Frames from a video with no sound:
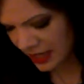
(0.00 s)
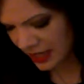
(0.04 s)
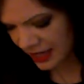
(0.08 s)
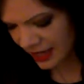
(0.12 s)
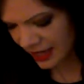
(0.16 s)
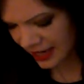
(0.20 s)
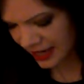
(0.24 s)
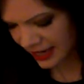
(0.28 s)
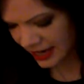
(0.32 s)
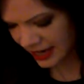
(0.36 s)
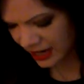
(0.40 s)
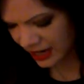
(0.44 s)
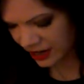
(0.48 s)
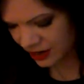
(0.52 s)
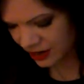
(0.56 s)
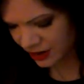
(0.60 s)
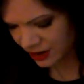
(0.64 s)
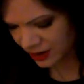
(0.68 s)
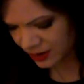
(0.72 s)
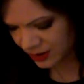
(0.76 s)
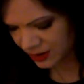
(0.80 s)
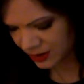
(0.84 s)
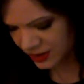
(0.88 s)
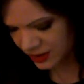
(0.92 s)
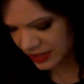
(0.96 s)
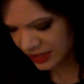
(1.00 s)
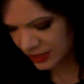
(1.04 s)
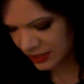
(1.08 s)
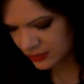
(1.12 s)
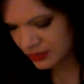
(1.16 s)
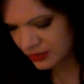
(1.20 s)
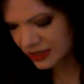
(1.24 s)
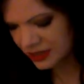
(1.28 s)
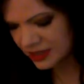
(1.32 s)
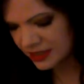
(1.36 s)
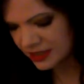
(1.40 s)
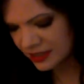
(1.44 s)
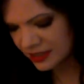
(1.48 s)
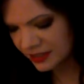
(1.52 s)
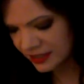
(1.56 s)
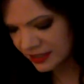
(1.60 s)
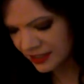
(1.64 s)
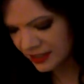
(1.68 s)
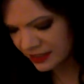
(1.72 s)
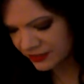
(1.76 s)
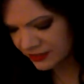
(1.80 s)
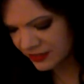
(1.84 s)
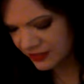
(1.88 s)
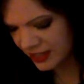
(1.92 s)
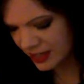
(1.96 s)
How it was silly
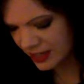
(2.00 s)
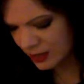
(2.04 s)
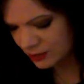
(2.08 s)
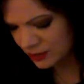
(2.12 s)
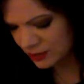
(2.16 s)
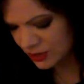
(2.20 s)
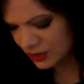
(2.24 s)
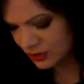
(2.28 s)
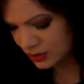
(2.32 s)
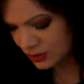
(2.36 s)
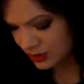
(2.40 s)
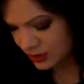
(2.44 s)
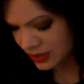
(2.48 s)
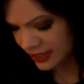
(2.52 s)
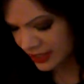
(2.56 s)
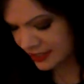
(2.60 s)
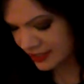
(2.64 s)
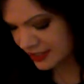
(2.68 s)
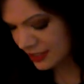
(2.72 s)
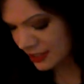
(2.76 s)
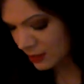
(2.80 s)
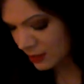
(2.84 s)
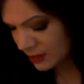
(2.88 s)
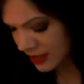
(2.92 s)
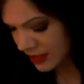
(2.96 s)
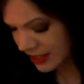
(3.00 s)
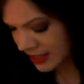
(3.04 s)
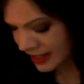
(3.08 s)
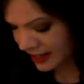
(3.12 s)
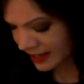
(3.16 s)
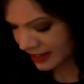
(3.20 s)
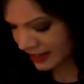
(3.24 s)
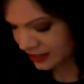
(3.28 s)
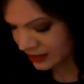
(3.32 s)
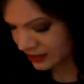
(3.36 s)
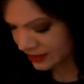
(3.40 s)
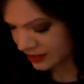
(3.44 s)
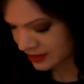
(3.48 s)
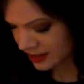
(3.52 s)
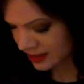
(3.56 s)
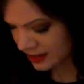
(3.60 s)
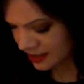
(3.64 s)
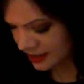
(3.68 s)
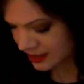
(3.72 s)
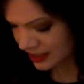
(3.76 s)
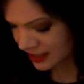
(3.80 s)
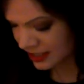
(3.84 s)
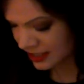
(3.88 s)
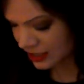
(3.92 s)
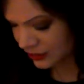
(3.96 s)
of them to let somebody
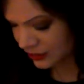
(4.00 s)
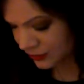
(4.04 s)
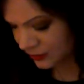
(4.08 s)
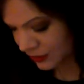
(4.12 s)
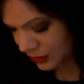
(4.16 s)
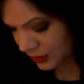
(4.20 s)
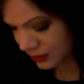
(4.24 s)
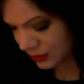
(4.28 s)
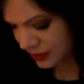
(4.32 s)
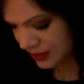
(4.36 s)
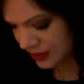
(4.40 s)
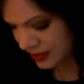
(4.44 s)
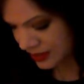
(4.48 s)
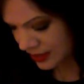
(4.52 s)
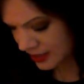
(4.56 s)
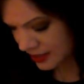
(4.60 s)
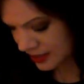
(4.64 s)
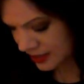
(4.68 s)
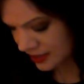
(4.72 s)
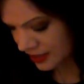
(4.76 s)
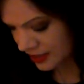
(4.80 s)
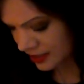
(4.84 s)
else influence